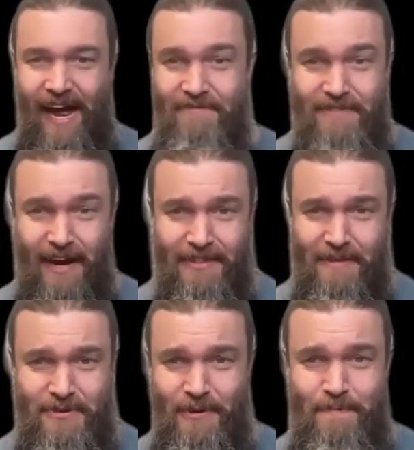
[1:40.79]
I've done
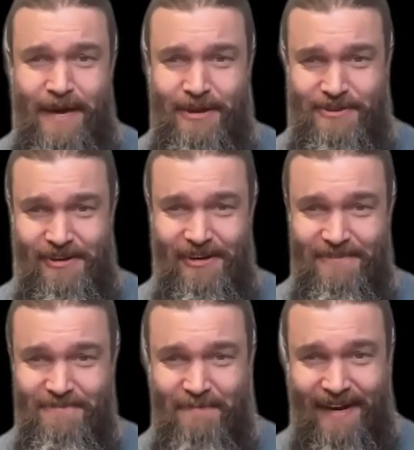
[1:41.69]
them to a picture
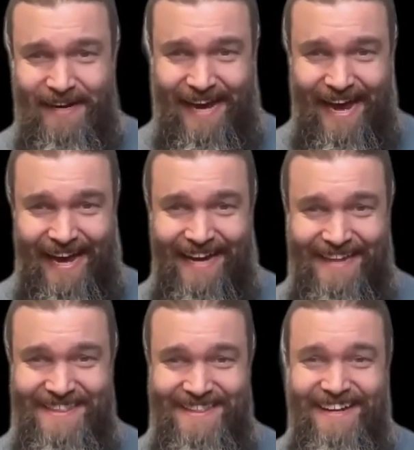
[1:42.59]
of my buddy
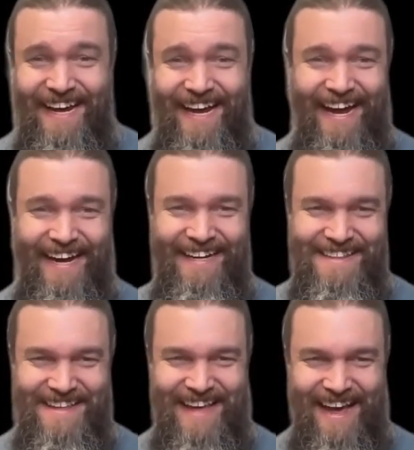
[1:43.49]
Ace, and he
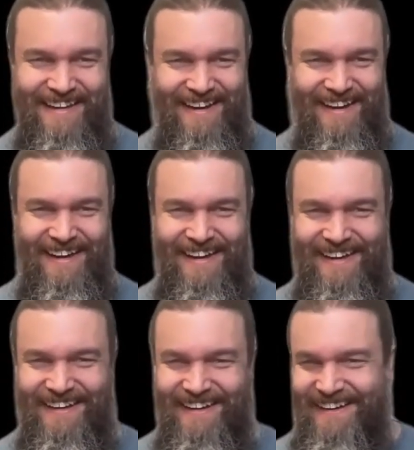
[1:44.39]
just had
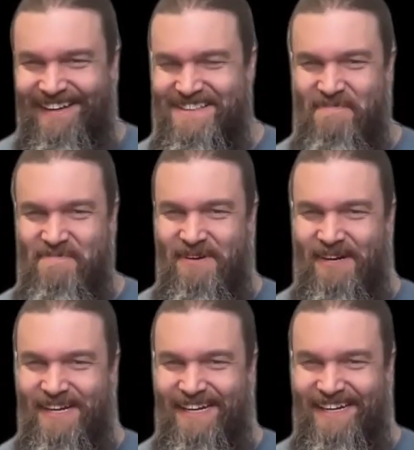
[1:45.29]
like some
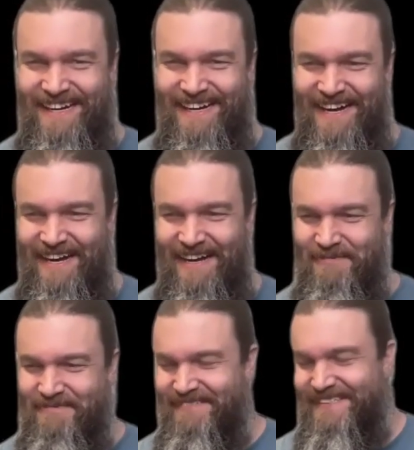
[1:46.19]
sort of
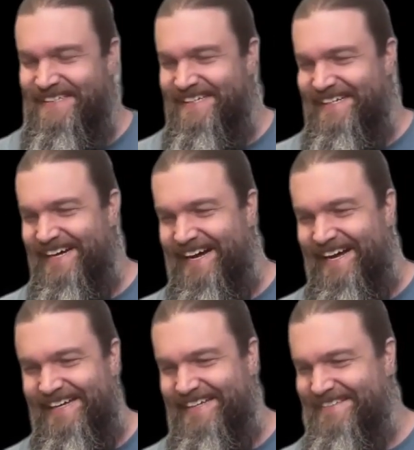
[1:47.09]

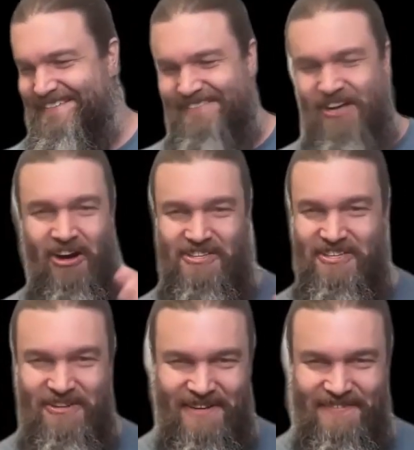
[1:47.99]
uh
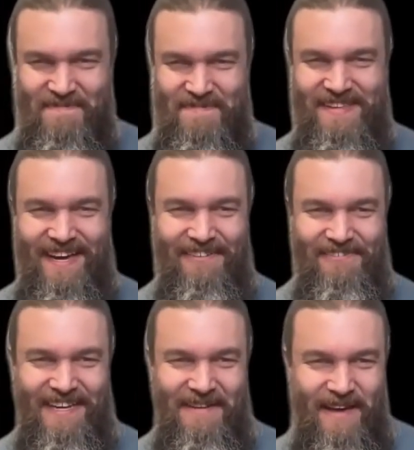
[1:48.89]
cartoon of himself
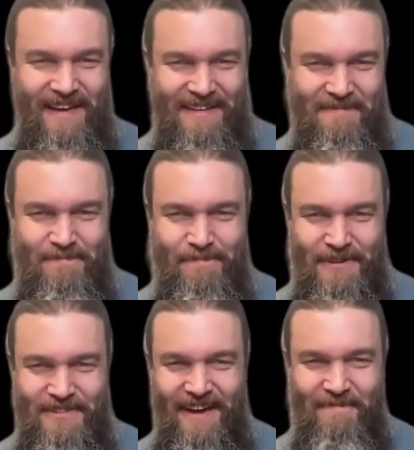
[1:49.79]
that he
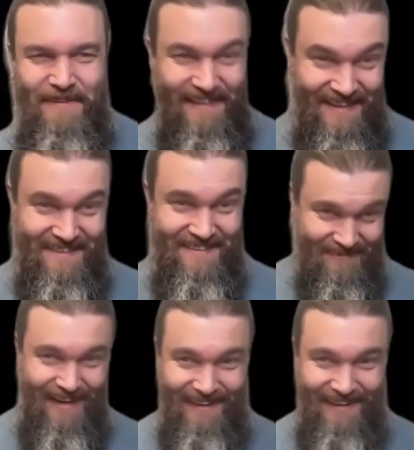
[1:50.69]
puts up because, well,